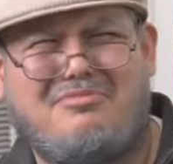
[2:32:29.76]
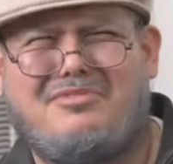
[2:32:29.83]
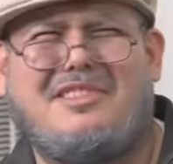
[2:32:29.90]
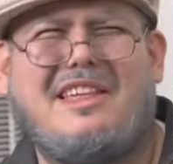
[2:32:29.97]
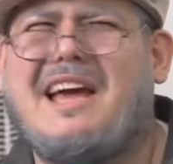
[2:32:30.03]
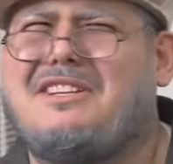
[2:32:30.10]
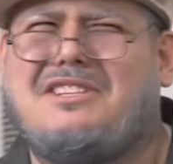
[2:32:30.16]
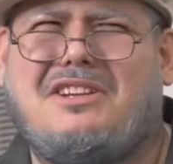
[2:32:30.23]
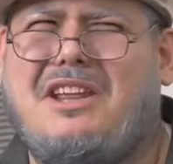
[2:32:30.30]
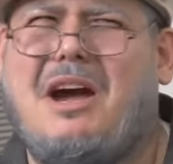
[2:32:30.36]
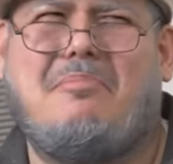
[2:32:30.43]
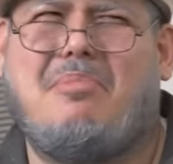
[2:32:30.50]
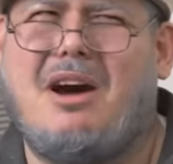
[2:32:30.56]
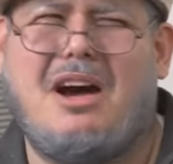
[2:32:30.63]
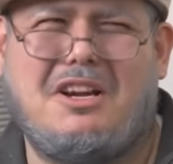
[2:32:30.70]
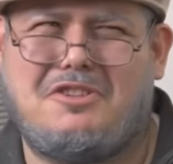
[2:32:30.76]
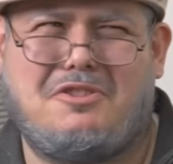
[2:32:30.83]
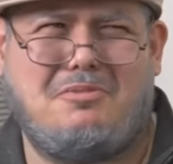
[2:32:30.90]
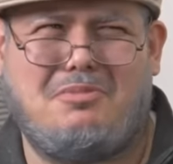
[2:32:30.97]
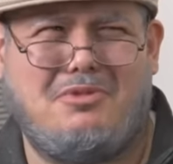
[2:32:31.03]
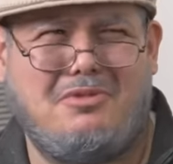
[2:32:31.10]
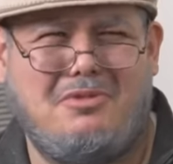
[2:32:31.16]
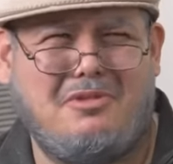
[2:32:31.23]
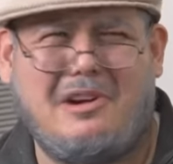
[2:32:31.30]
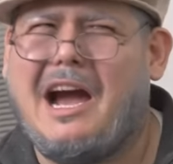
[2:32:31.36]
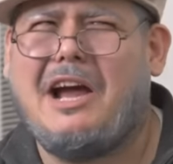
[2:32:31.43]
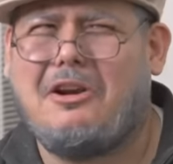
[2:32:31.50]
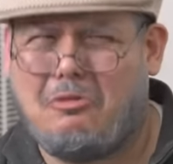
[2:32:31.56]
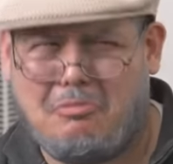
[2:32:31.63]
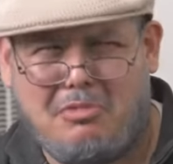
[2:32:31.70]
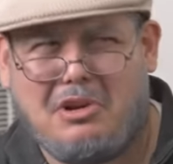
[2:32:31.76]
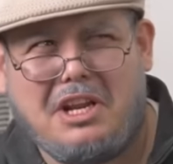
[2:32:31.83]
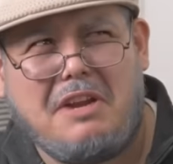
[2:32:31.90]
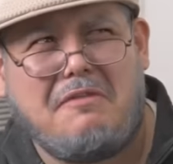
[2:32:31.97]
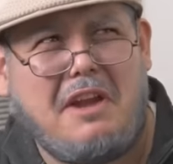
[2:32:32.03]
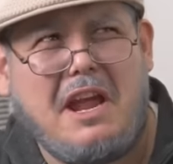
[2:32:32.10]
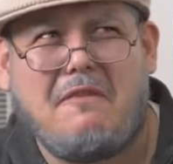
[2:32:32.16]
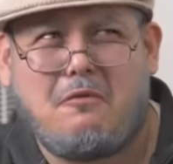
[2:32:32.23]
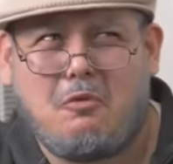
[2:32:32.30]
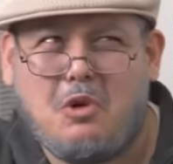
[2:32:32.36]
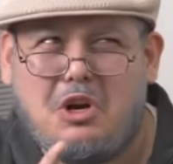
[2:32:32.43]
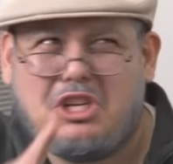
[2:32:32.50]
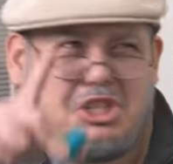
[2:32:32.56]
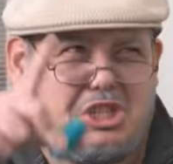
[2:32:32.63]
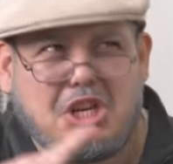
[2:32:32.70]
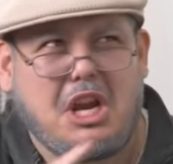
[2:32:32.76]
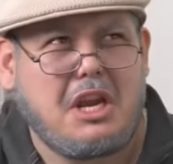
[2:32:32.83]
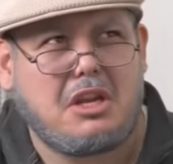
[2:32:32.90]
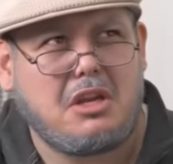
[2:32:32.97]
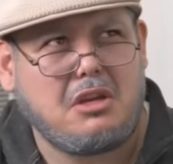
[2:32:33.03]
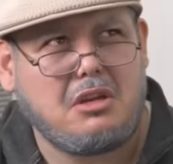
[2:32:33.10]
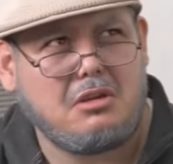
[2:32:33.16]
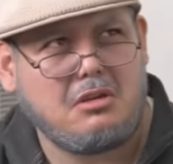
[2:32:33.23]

That's not possible. I don't believe that for one second.